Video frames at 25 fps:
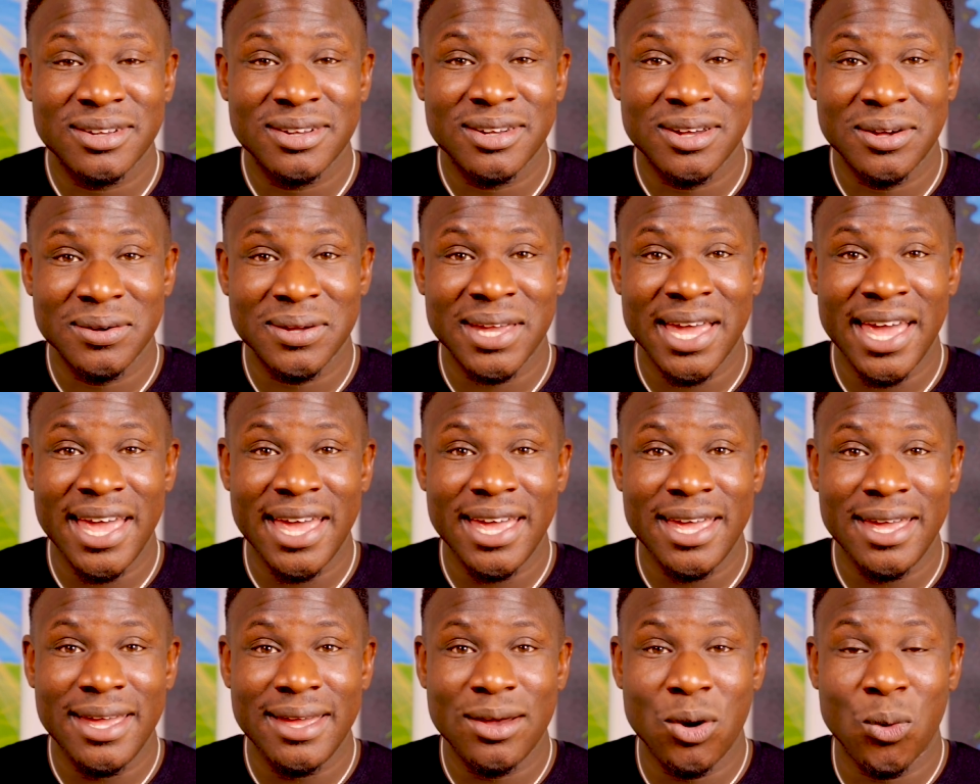
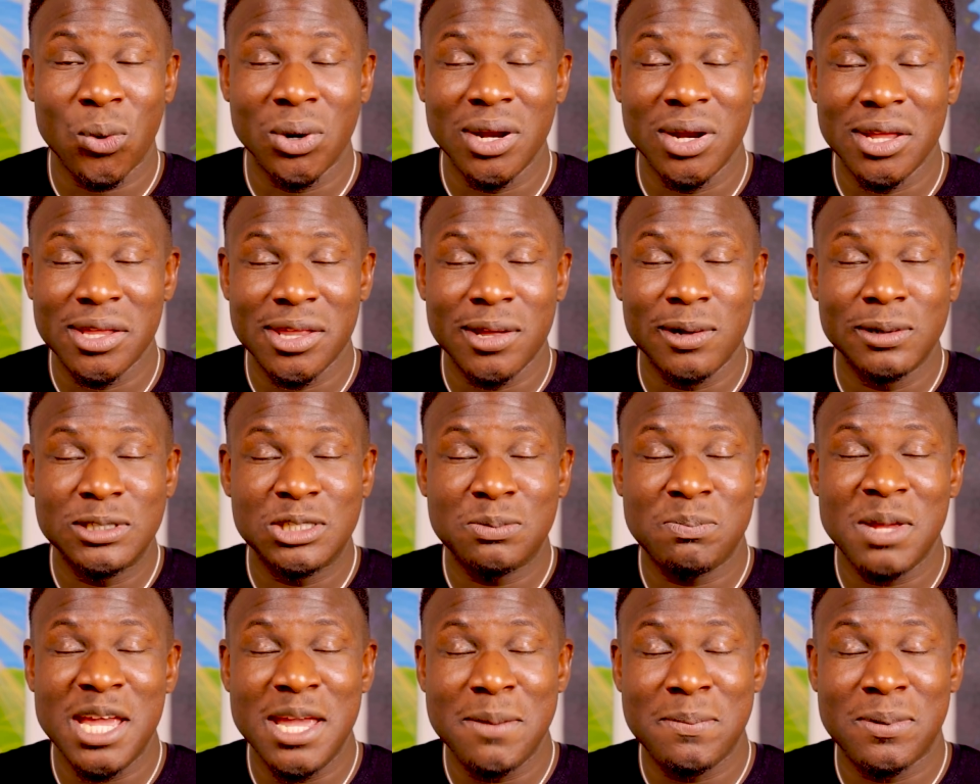Okay, all of those
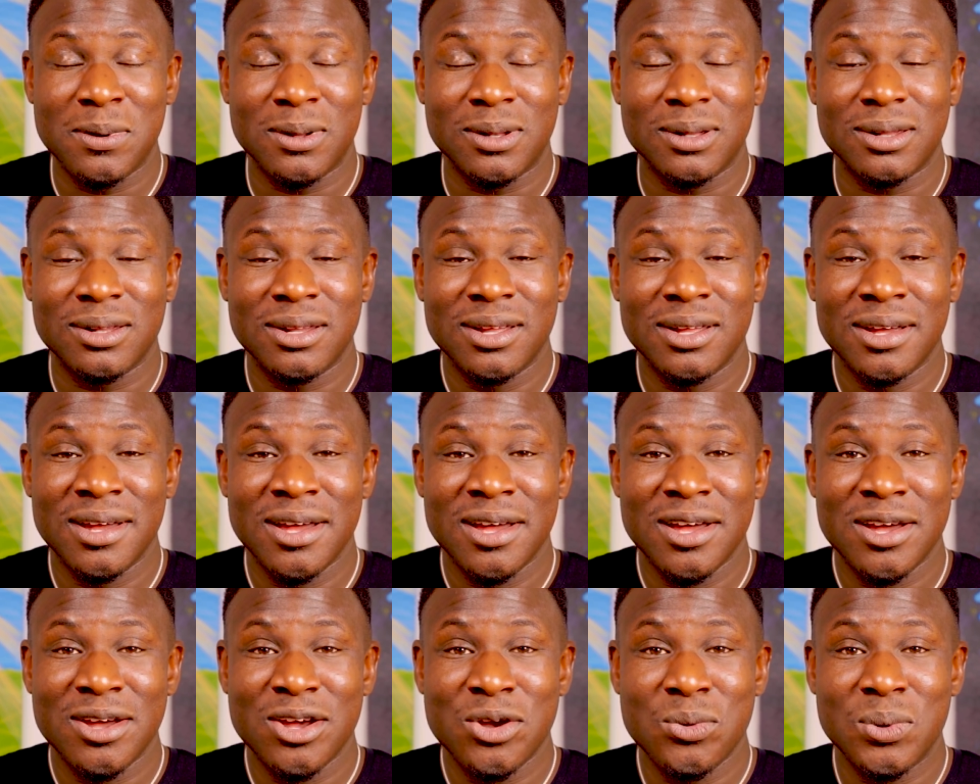people
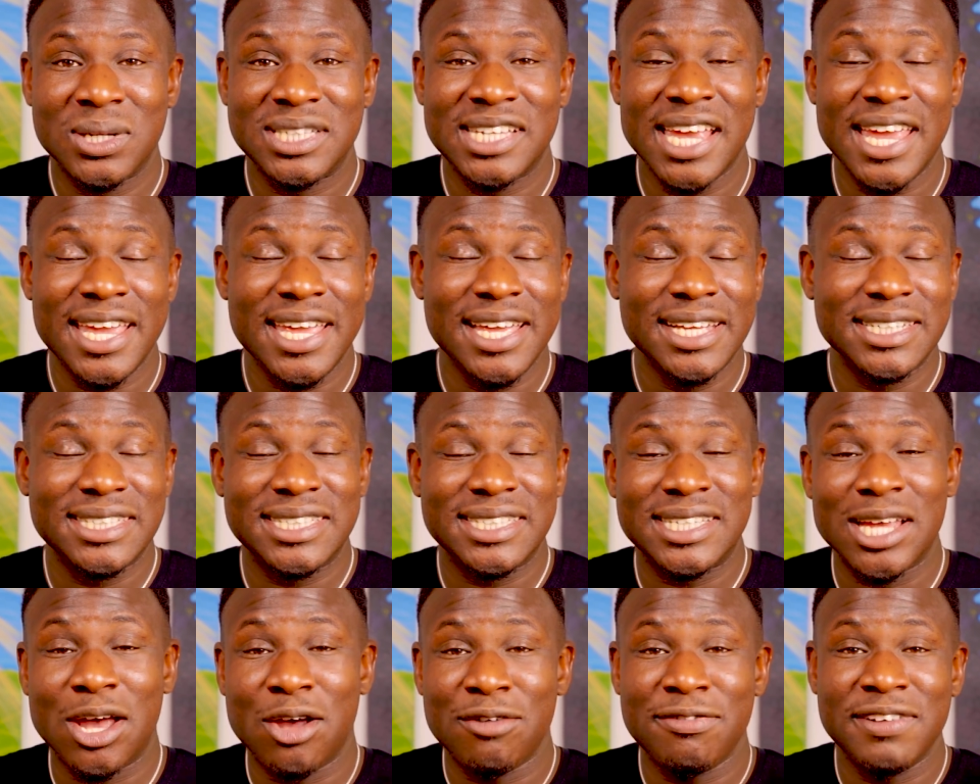who are taking
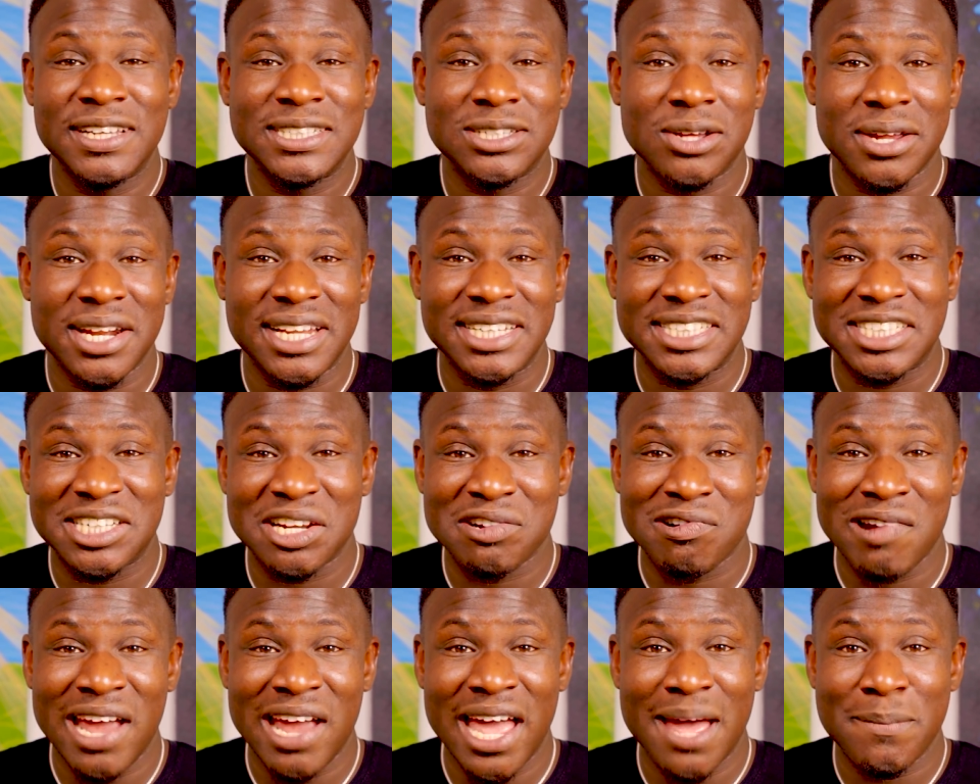selfies on
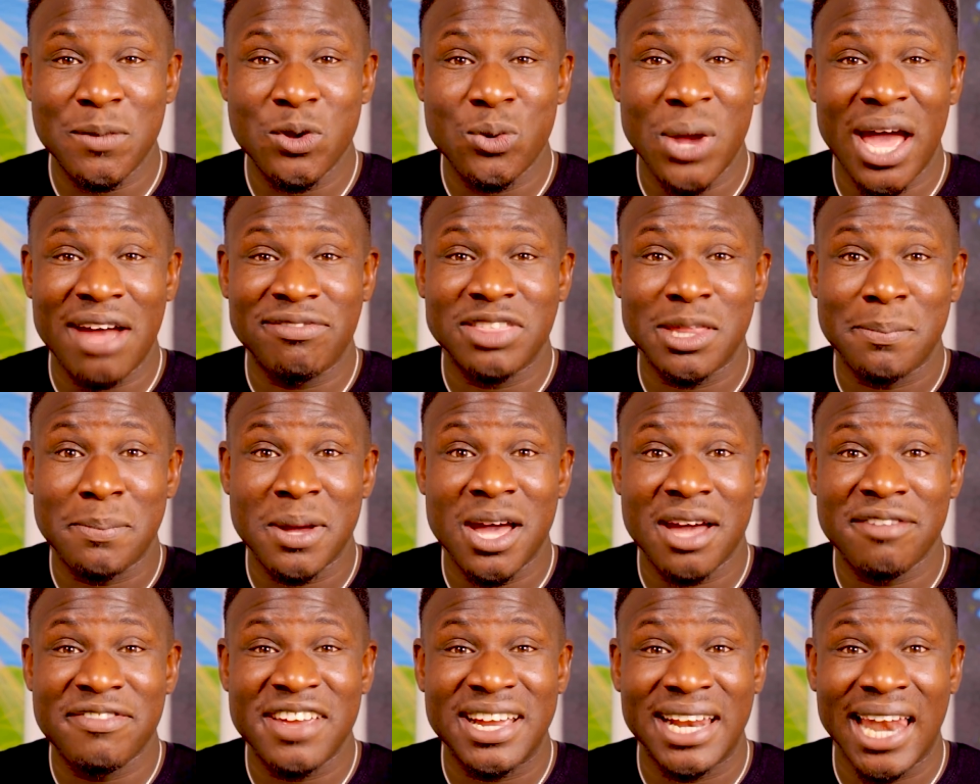Instagram who have the
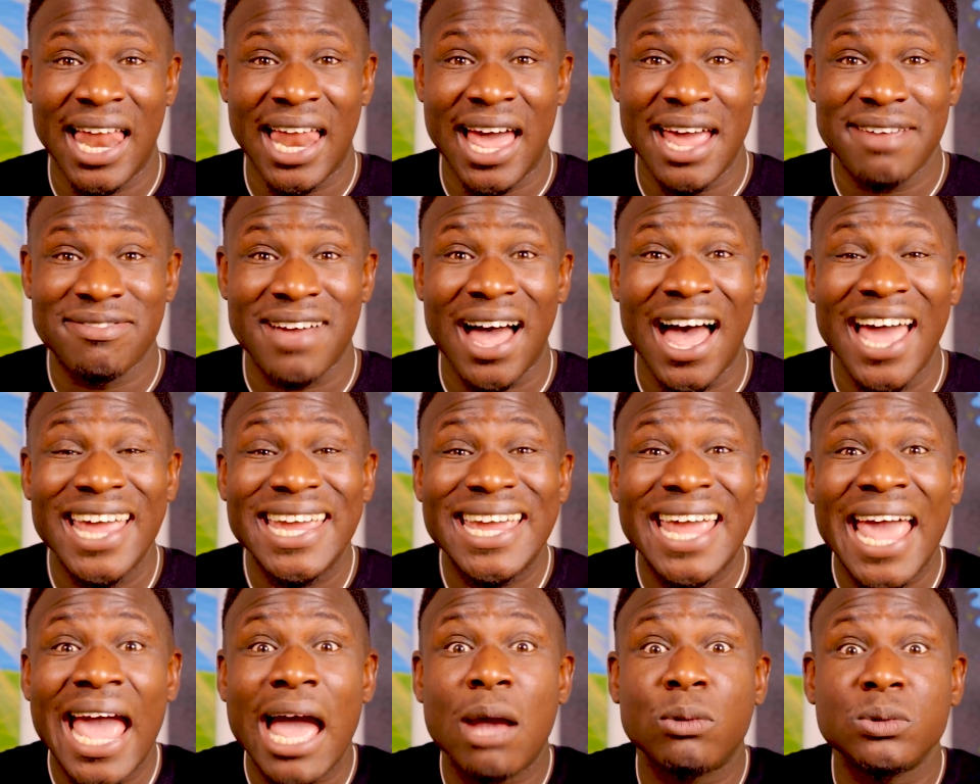perfect life, I
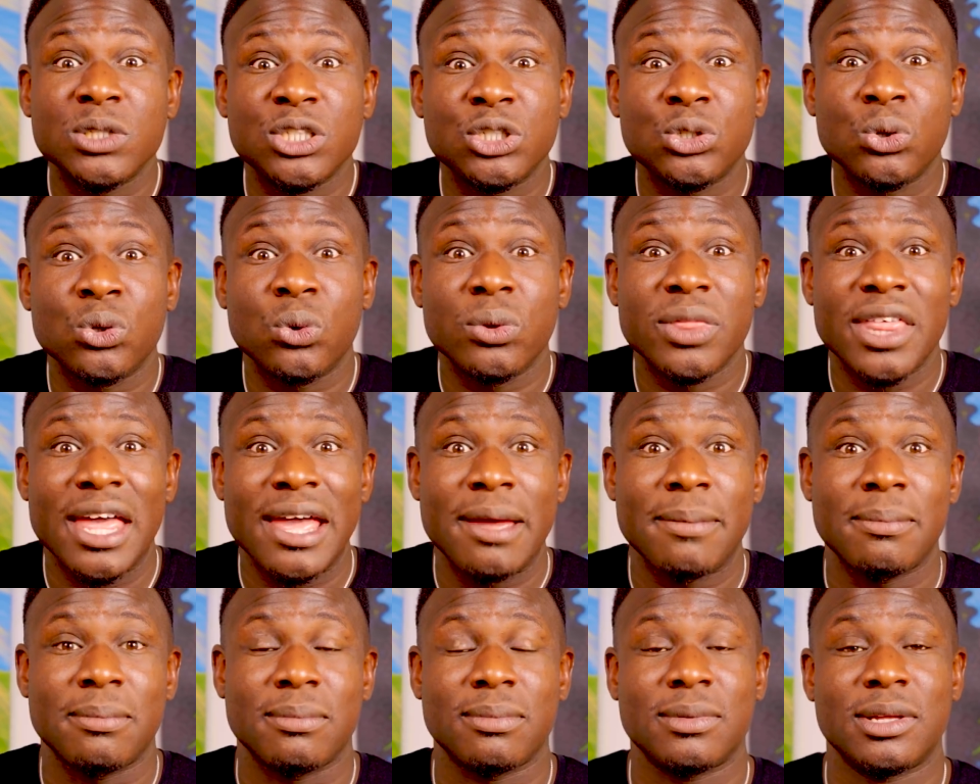counsel
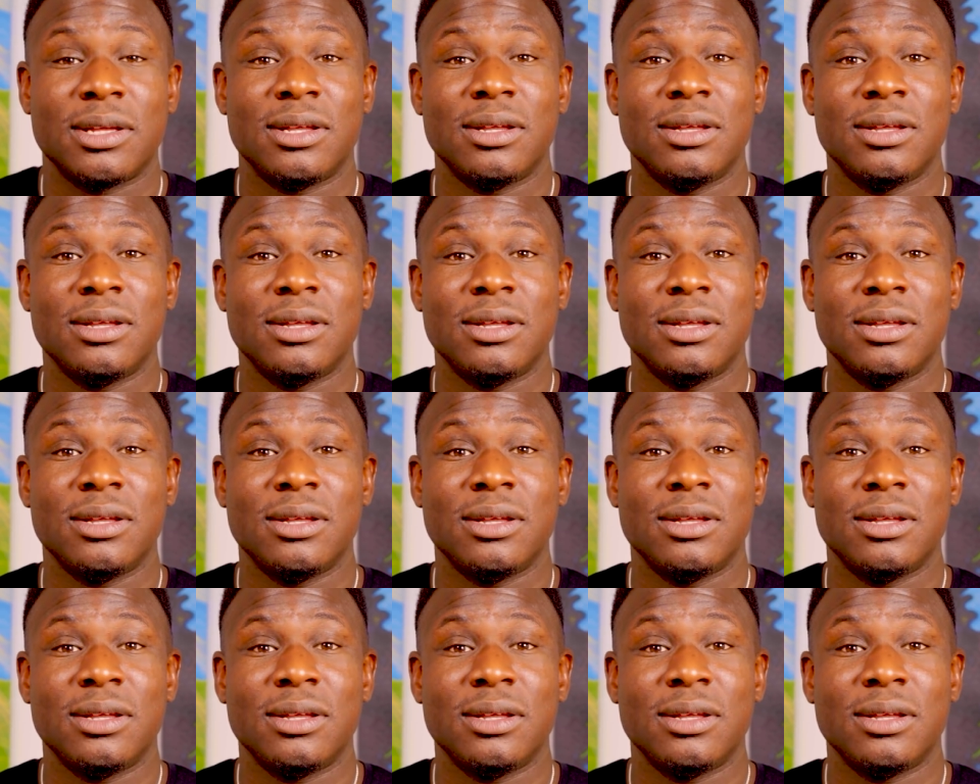them.